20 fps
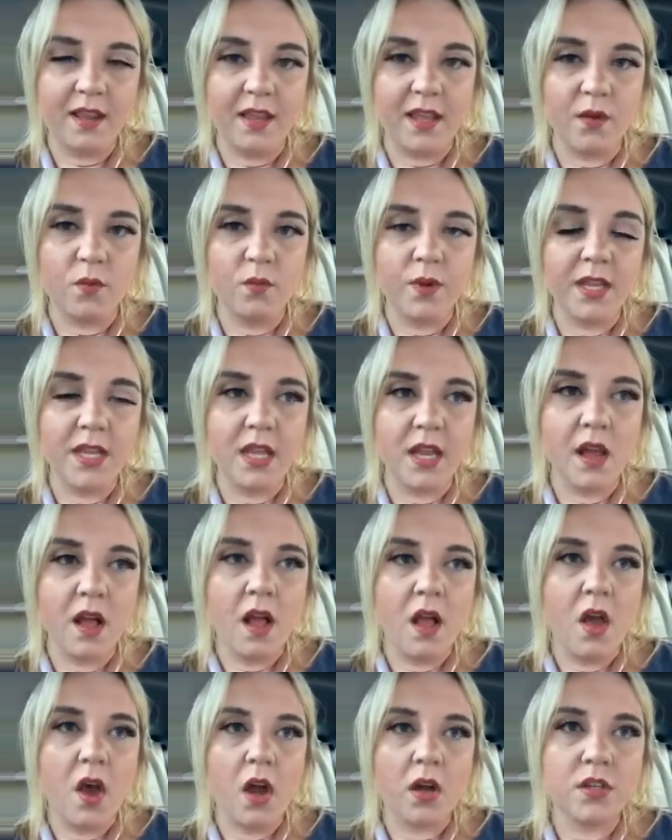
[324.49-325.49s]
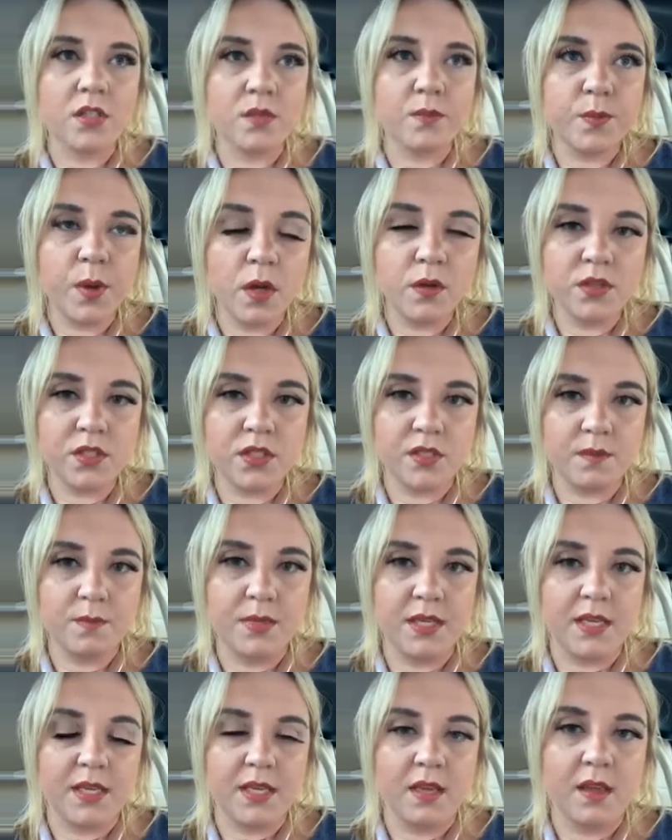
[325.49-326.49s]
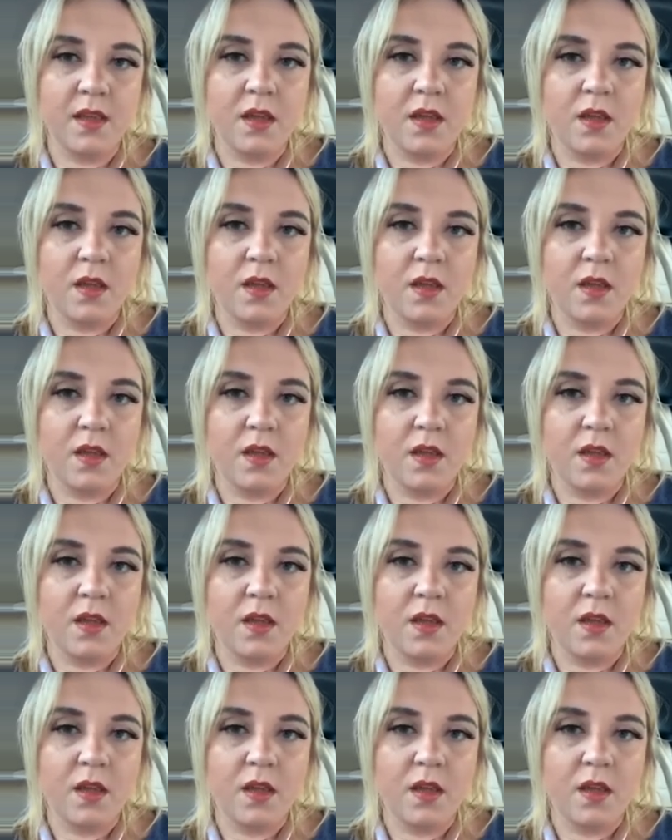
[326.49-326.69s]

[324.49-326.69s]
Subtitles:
Like, we are supposed to be